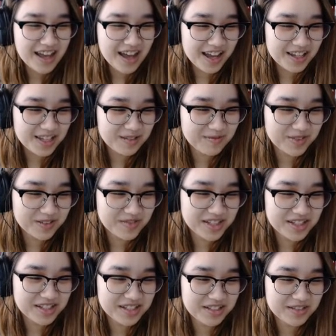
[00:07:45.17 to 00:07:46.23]
I can
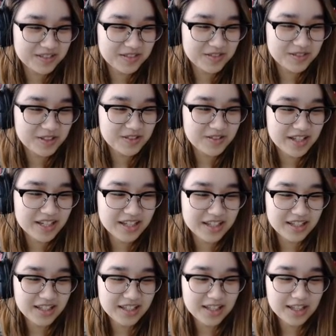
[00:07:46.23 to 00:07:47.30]
permit you real quick.
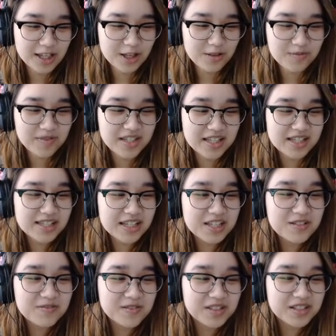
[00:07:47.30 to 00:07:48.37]
But yes, thank
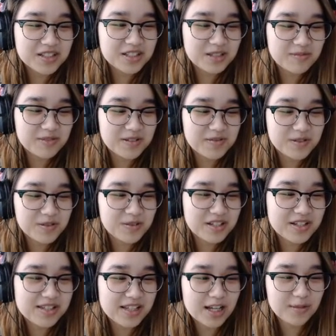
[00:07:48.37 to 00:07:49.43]
you for the clip, of
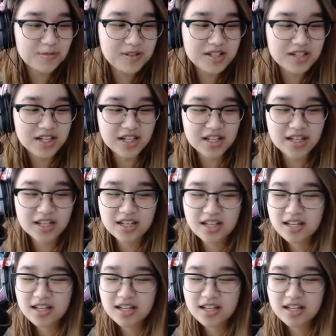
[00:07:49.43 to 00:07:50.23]
course. I appreciate it.